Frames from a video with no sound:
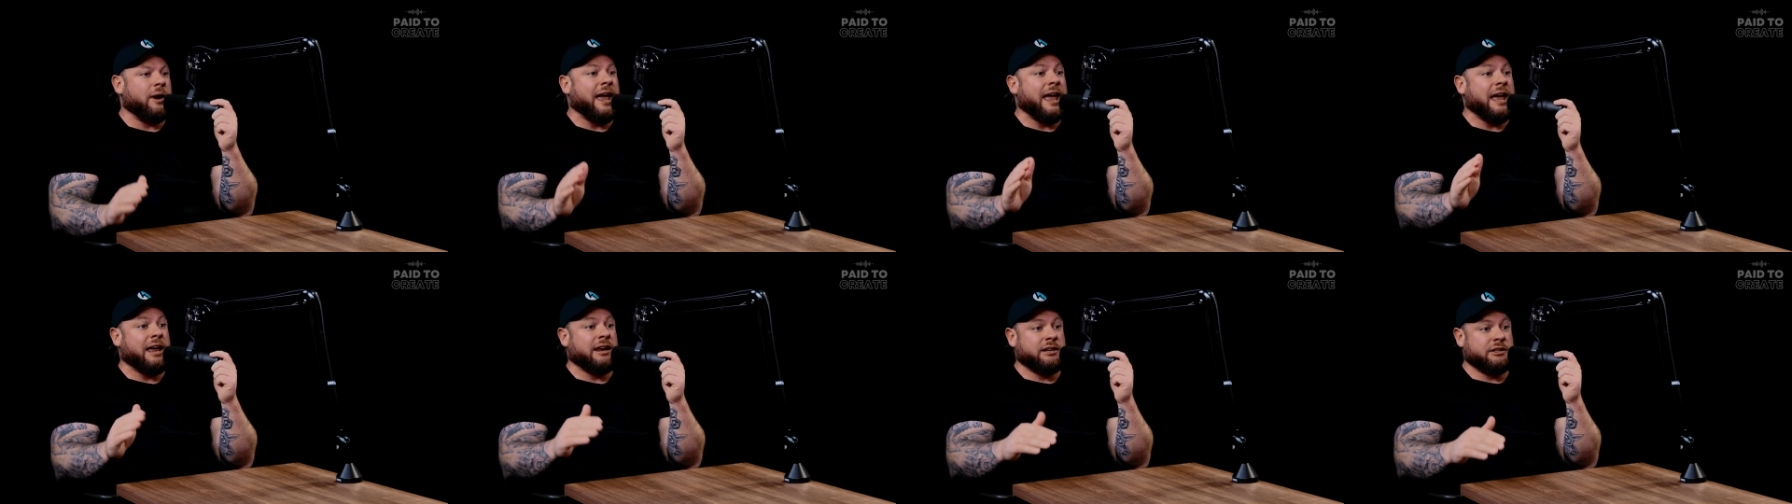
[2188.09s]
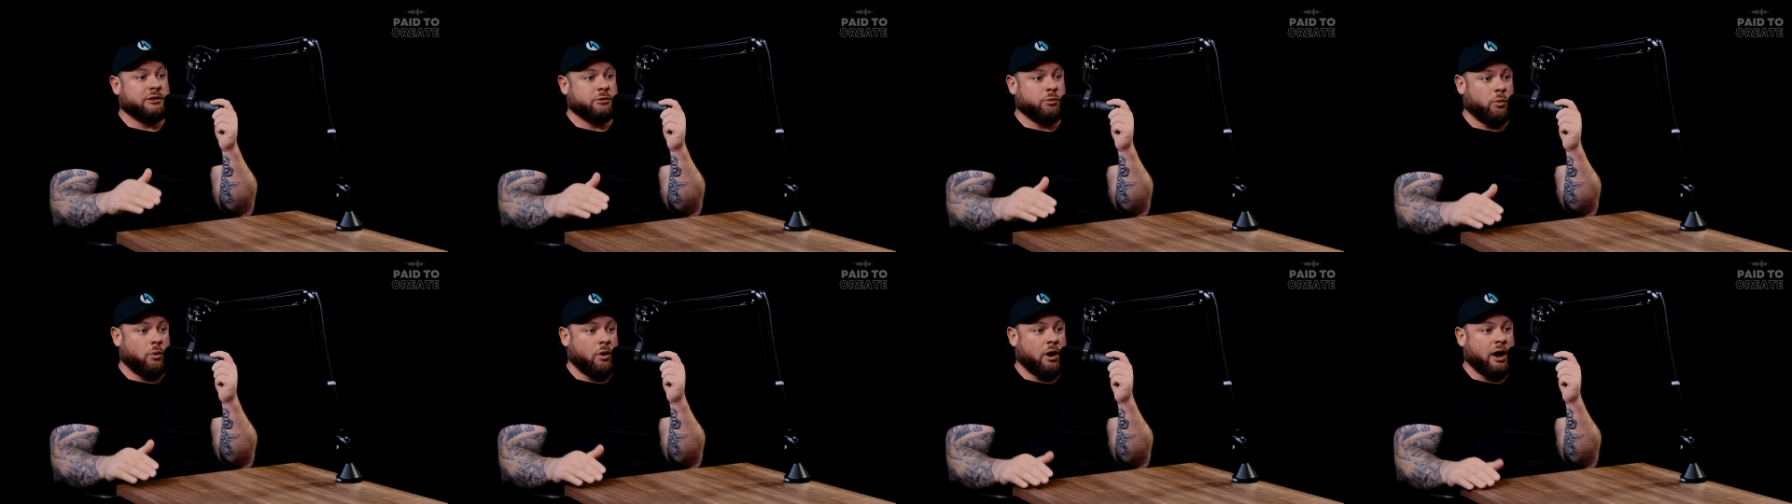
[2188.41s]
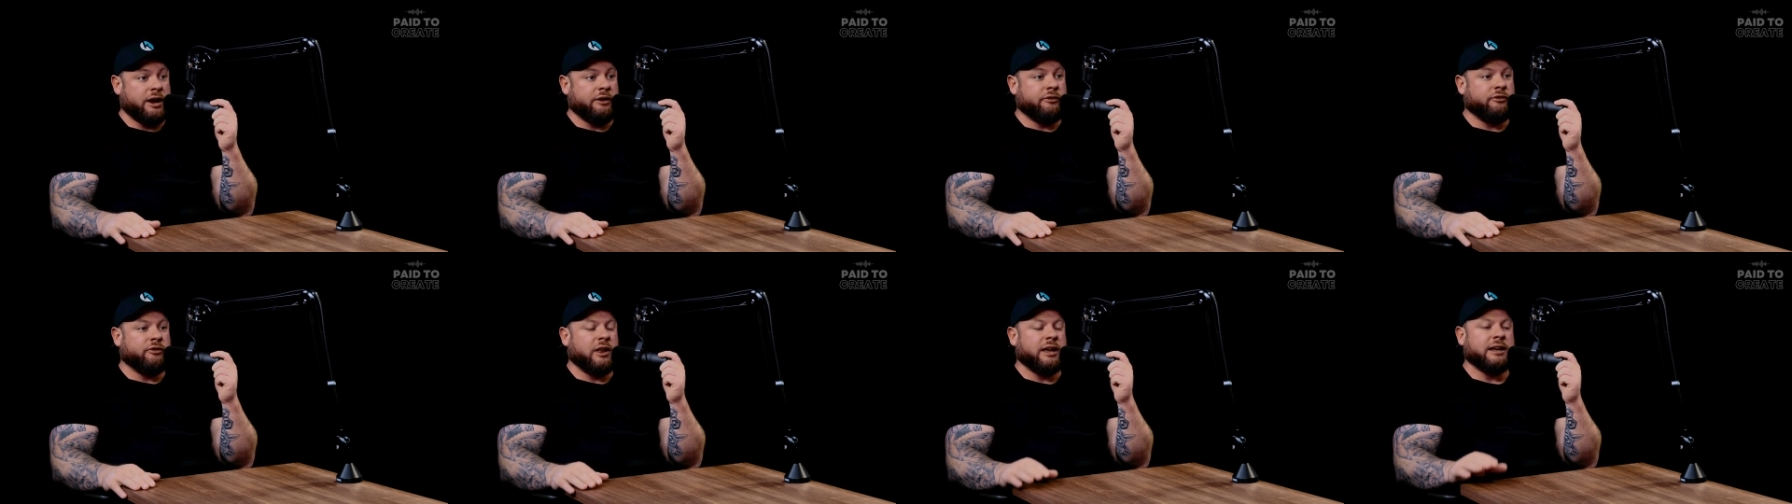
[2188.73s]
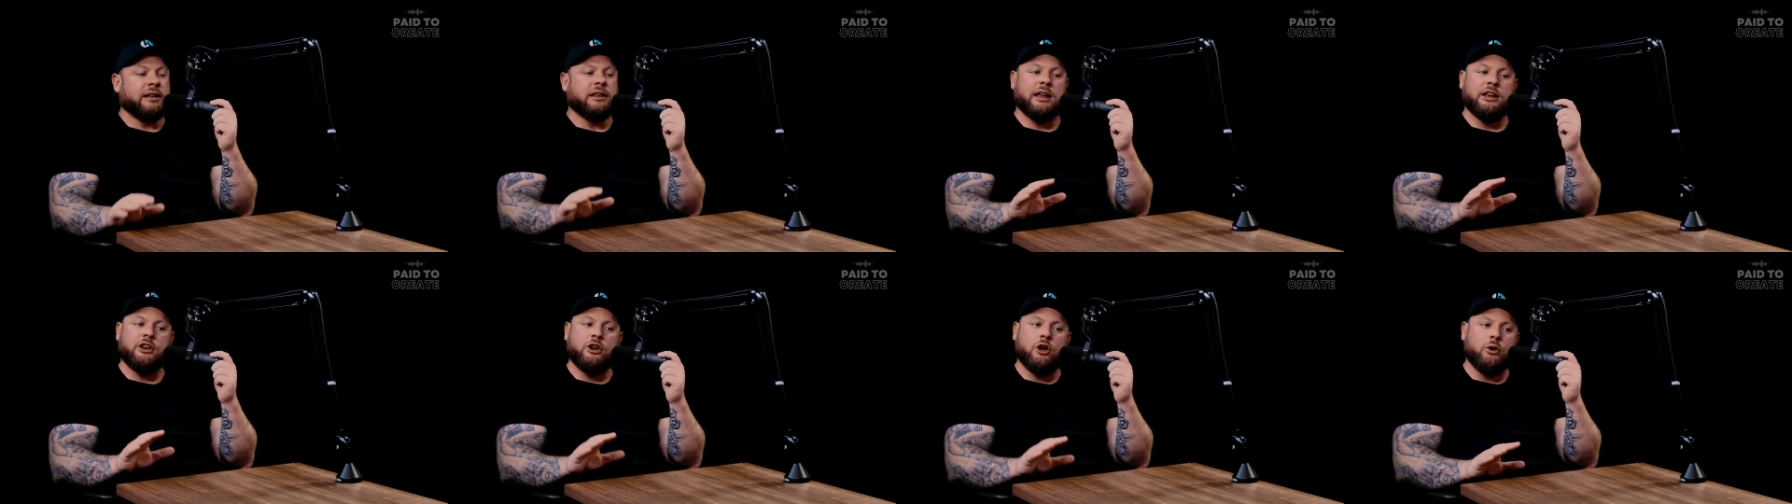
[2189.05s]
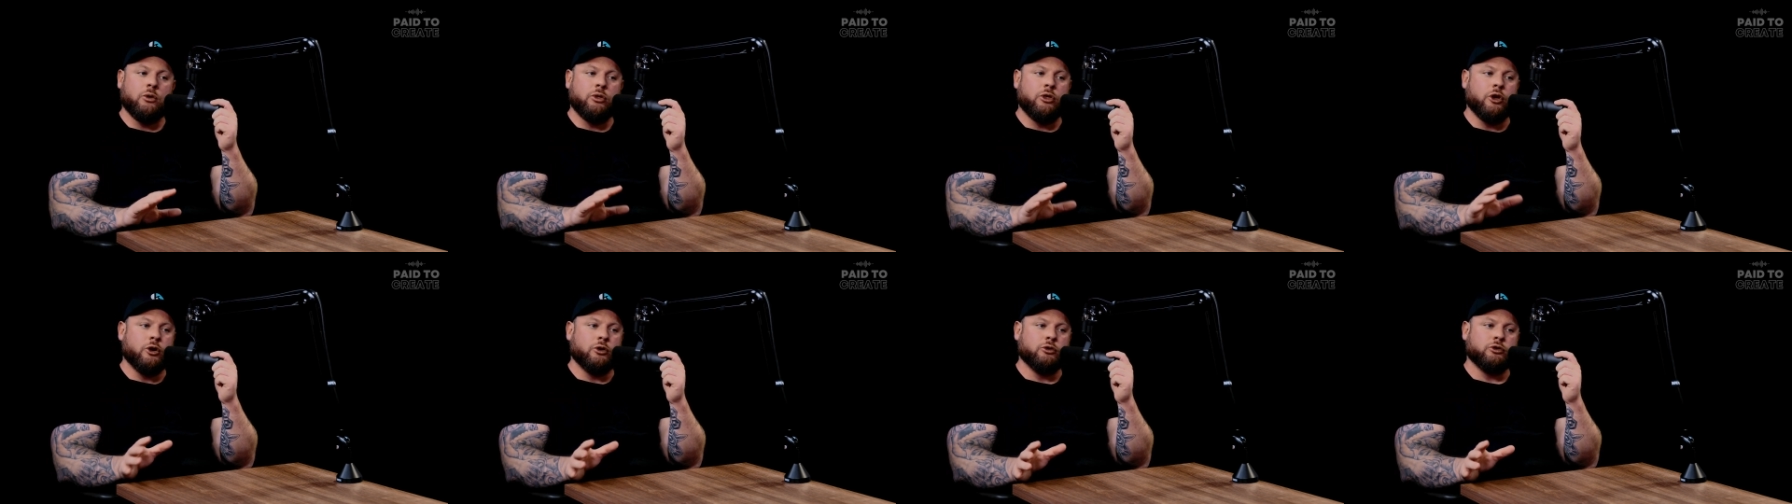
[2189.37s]
andy's wife like i know
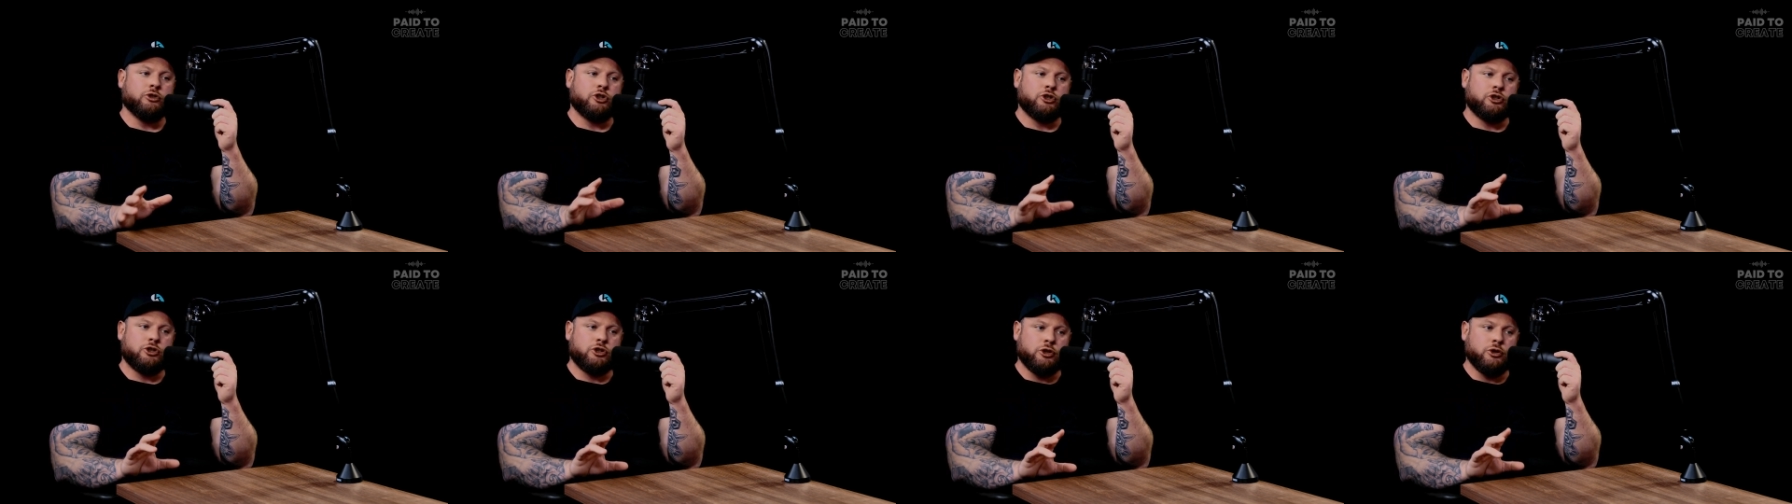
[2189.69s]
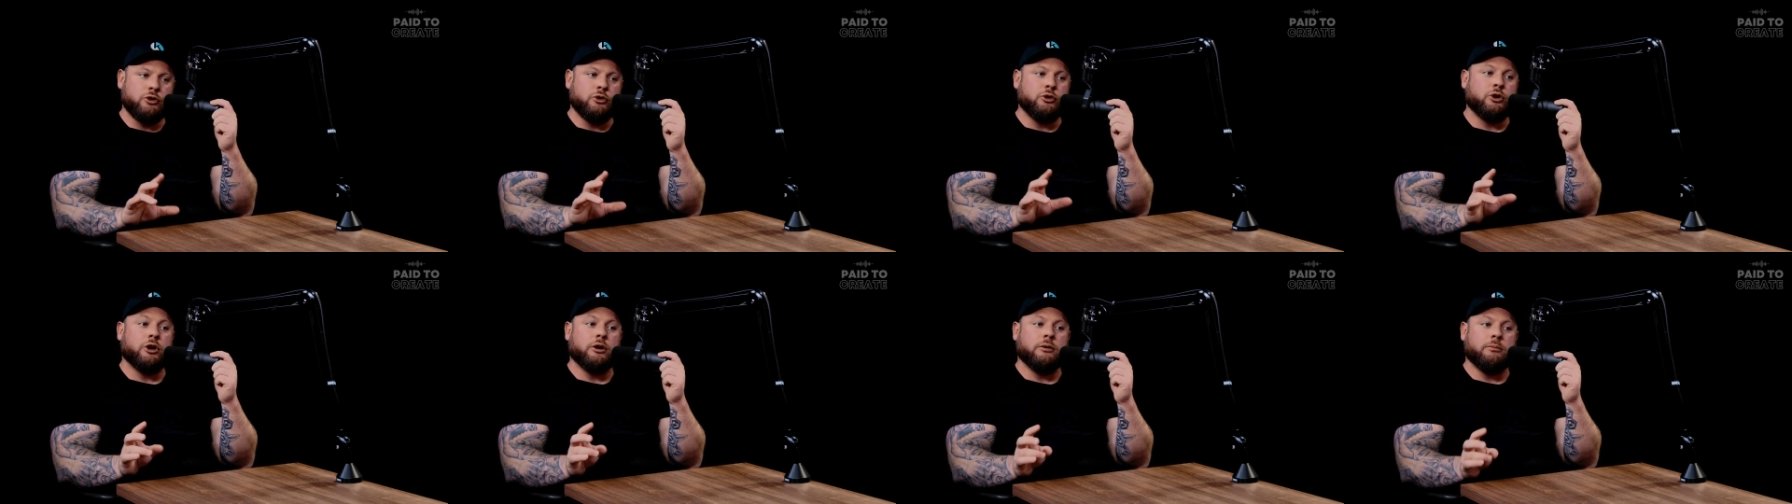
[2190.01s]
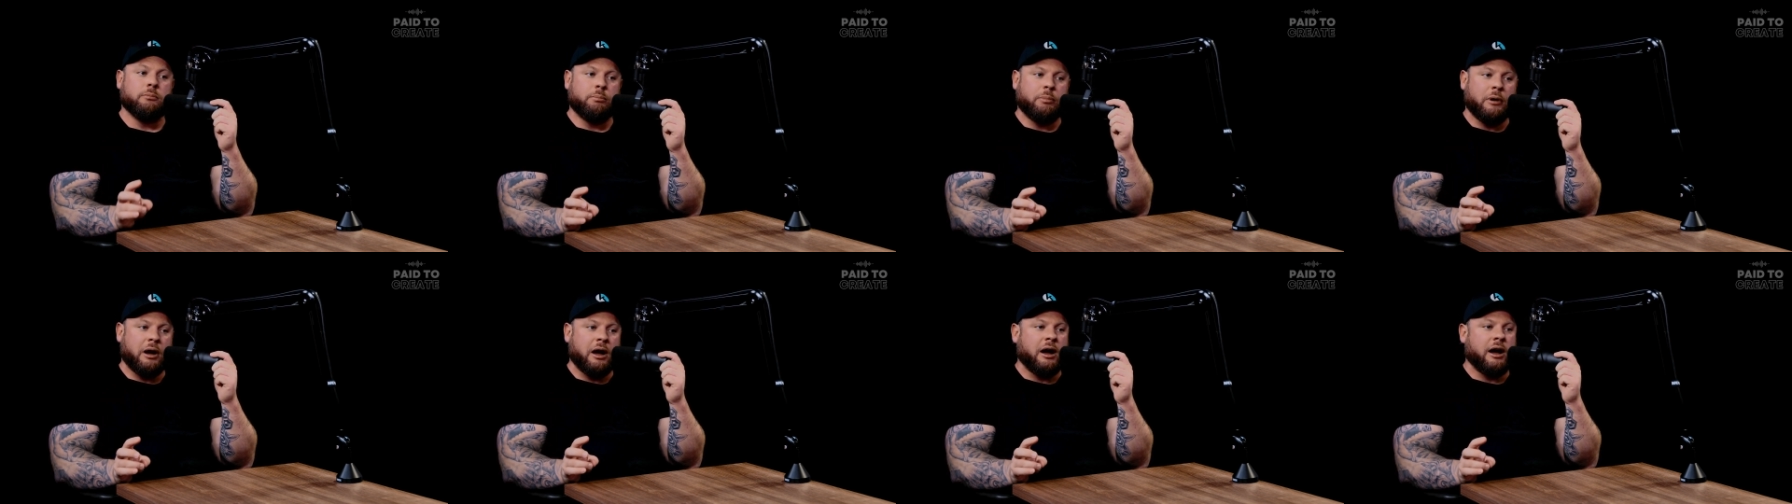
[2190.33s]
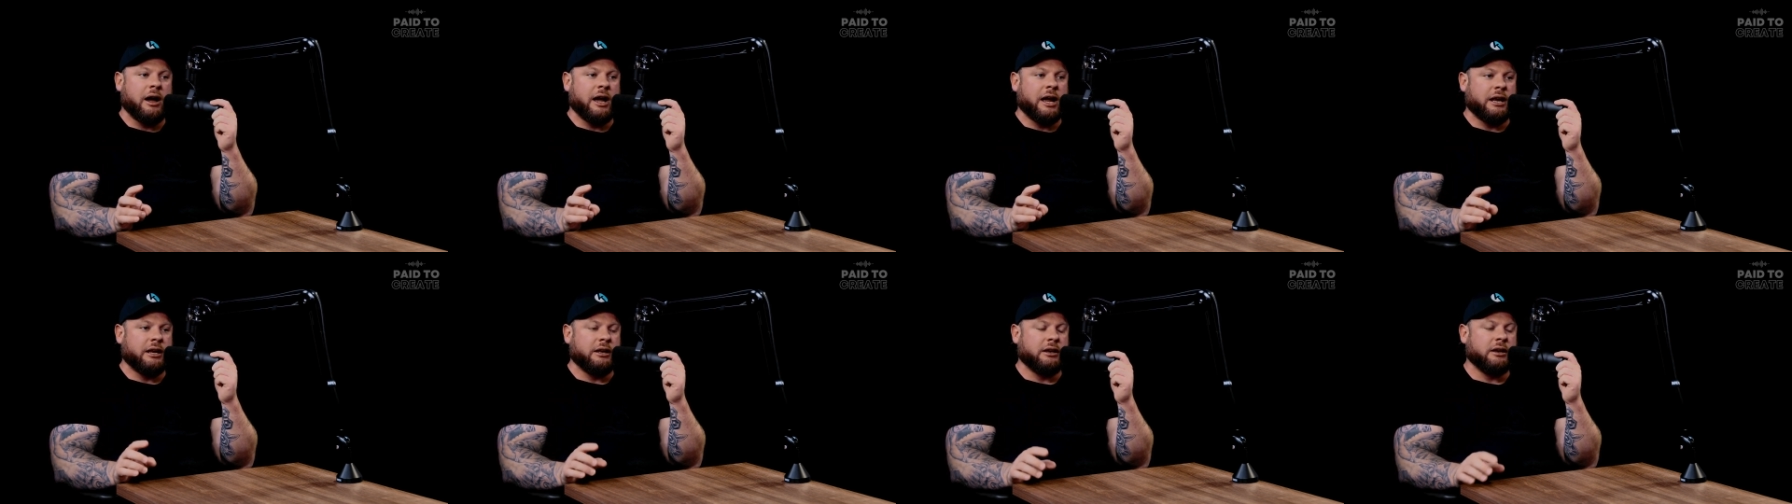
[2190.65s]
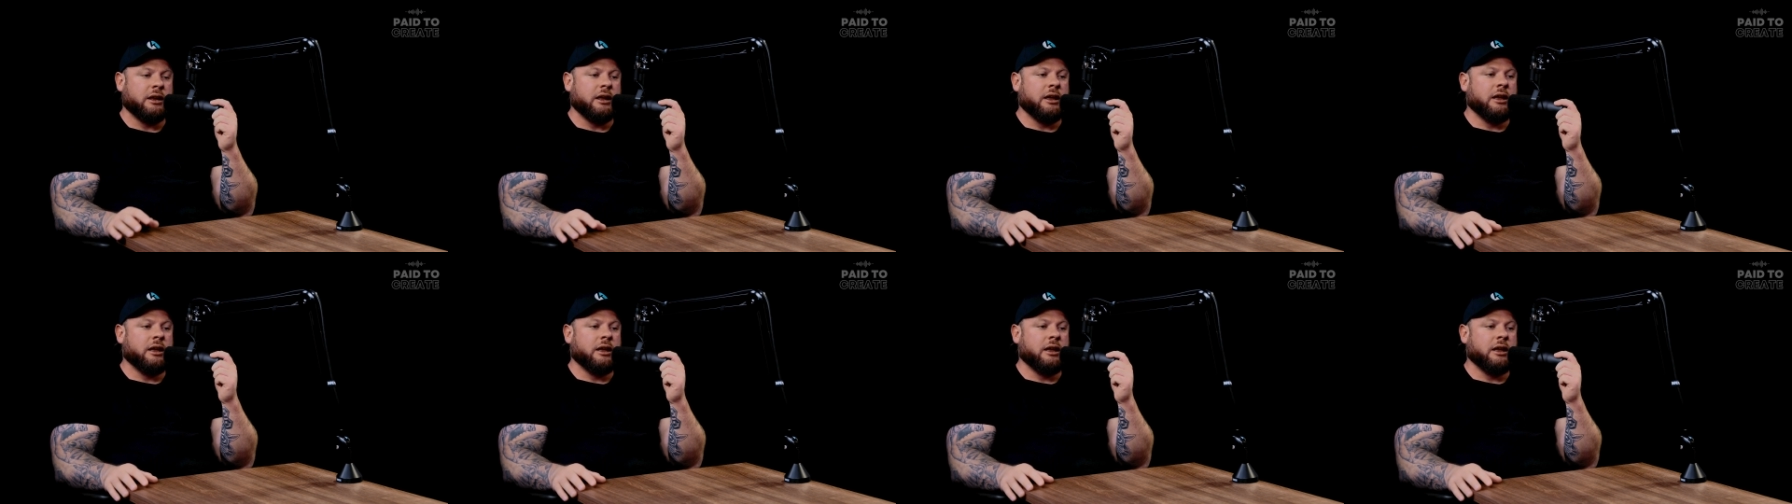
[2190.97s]
those two combined